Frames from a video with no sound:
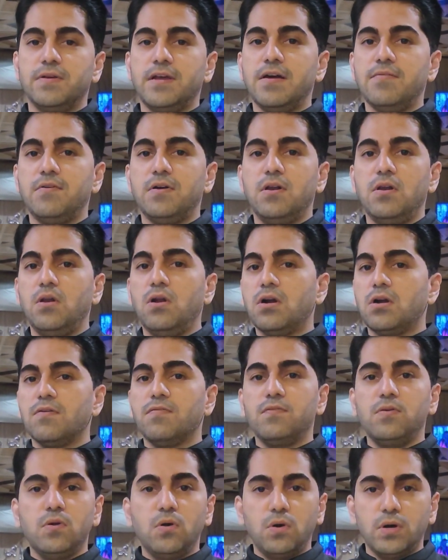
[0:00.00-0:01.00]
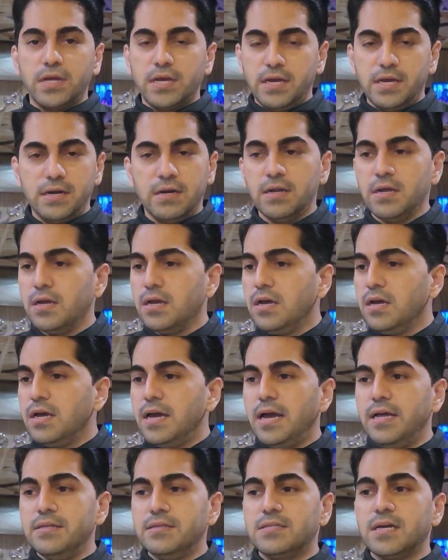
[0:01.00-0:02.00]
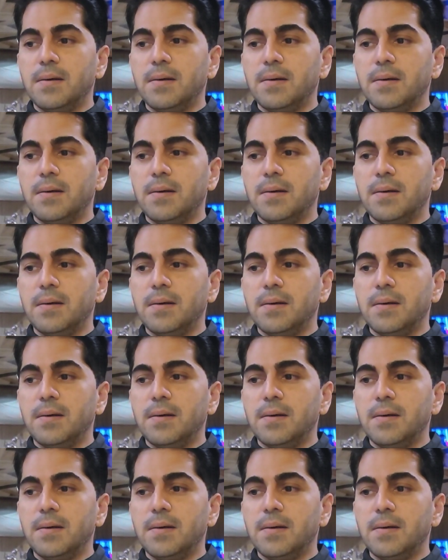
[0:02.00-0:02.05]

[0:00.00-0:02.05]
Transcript: We have a lot of load here, and